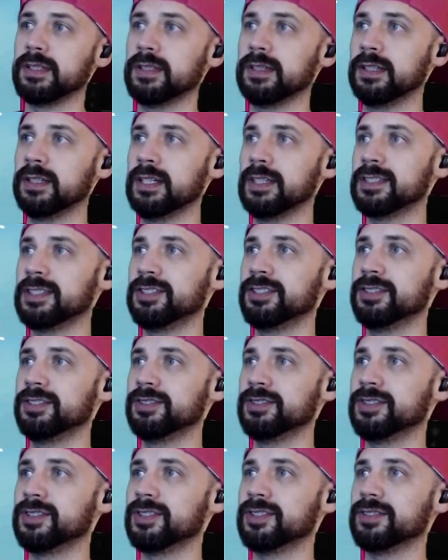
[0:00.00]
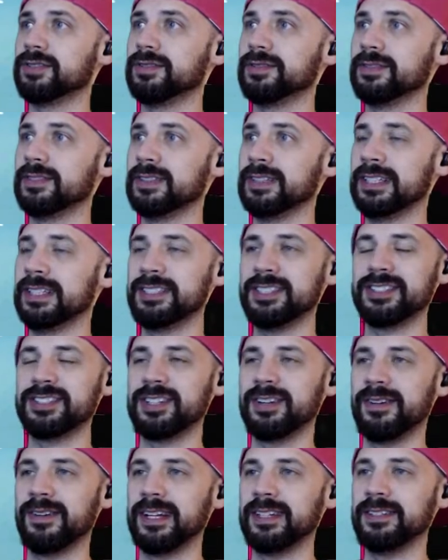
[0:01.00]
Let's just
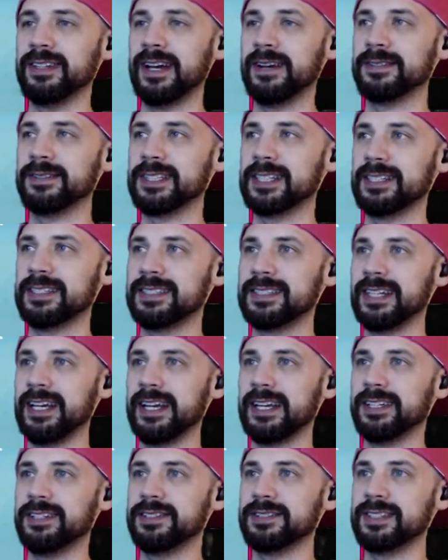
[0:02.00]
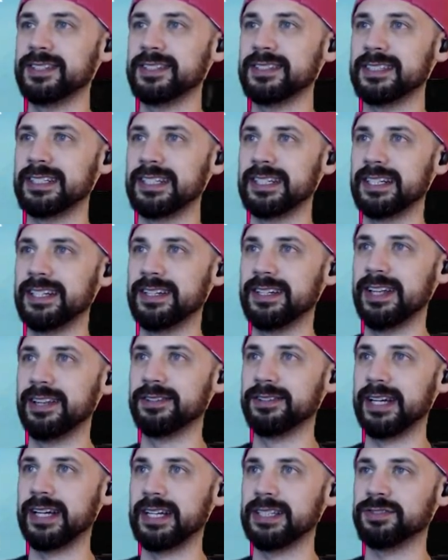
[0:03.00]
go ahead and... I was going to say I can use this to get another
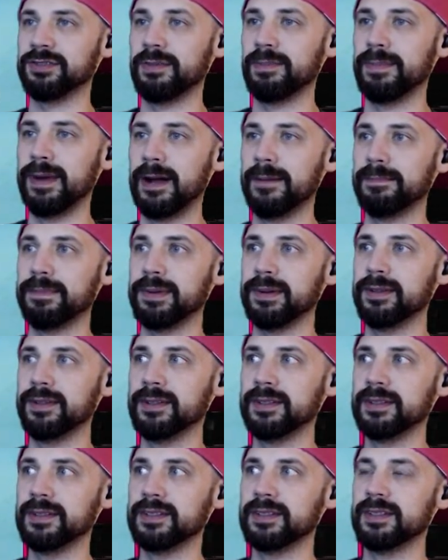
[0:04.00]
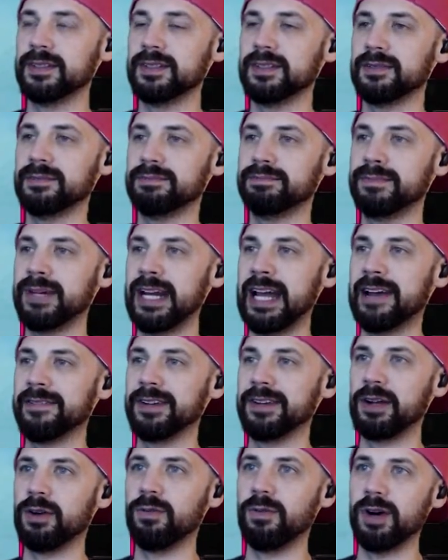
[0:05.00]
dice from bump. But
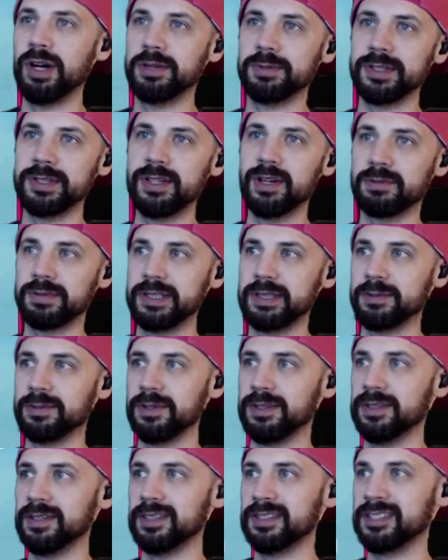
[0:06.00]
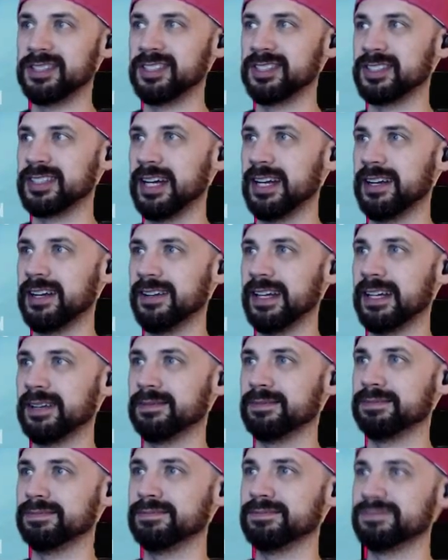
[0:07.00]
having a 1 with no reroll is just kind of like
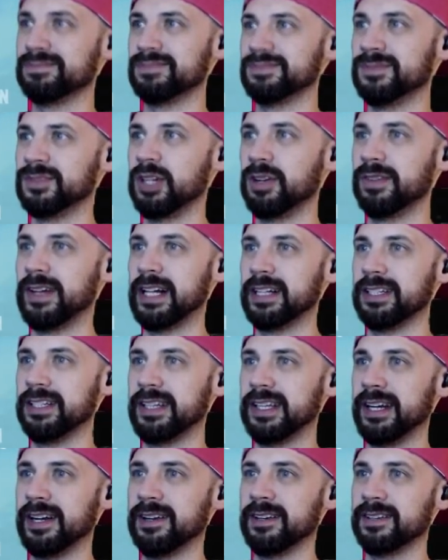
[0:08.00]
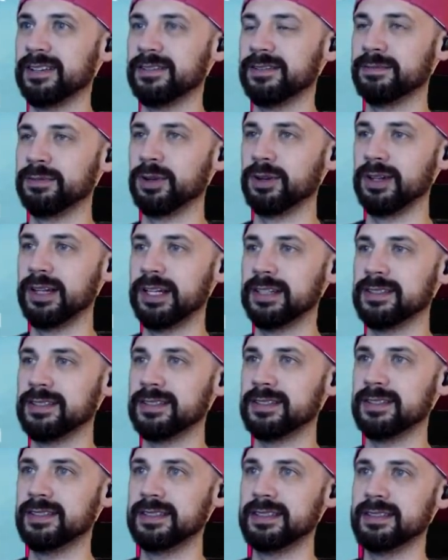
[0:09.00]
no value there, more or
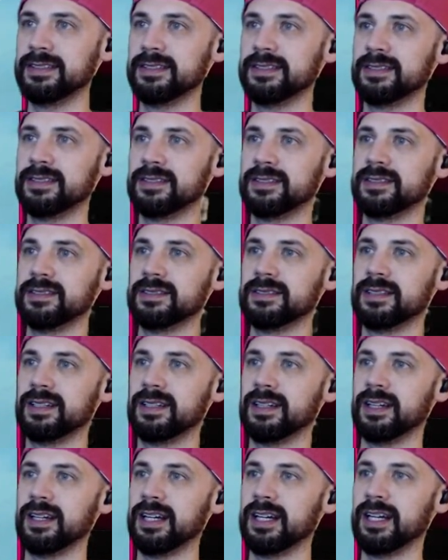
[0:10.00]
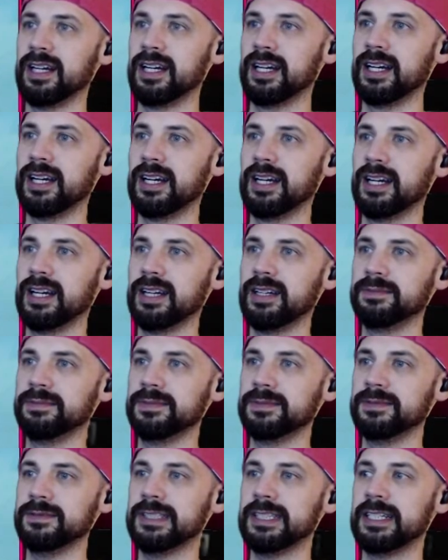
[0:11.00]
less.
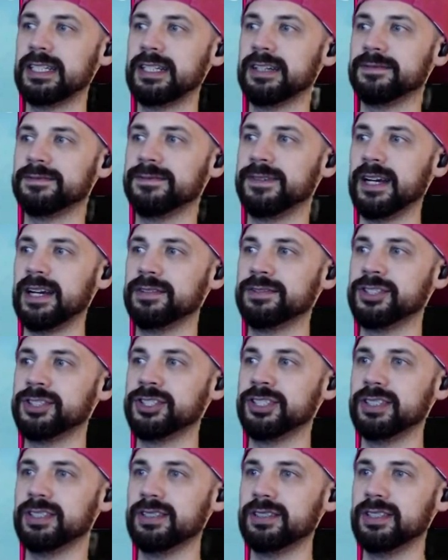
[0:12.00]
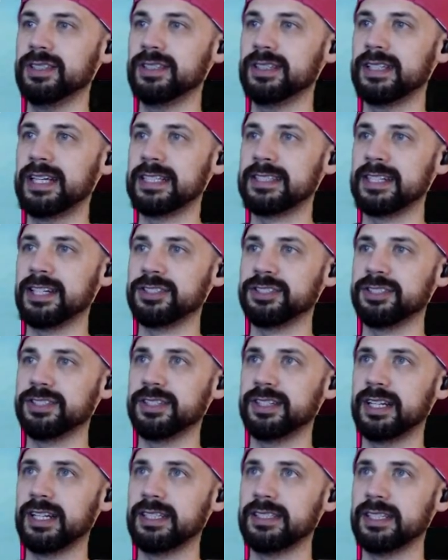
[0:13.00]
We can get 5 shield. That's actually a
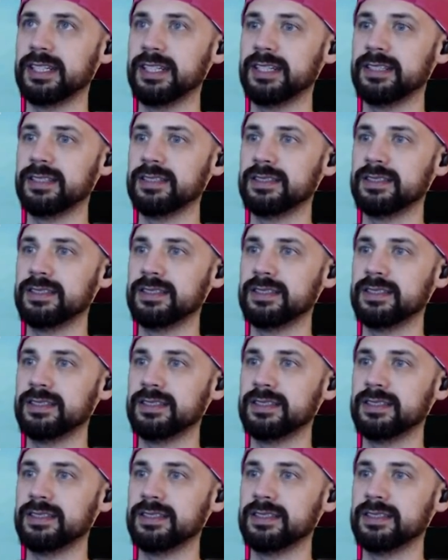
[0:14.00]
good idea.